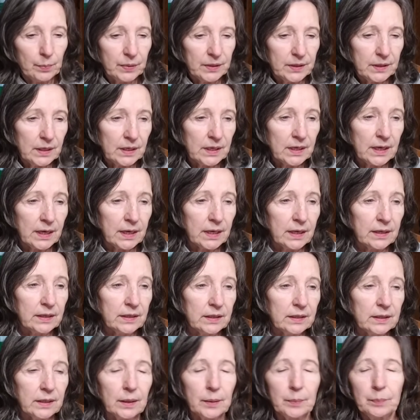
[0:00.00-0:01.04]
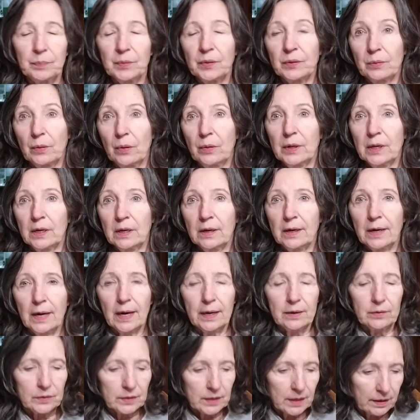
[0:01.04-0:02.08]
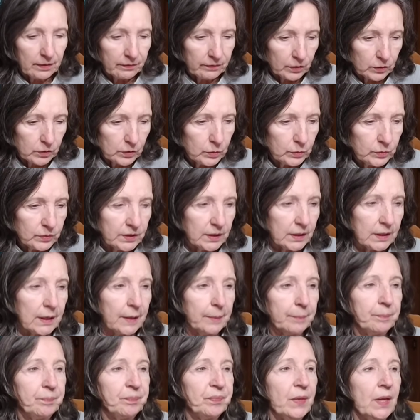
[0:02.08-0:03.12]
but then I ended up throwing it out and never using it.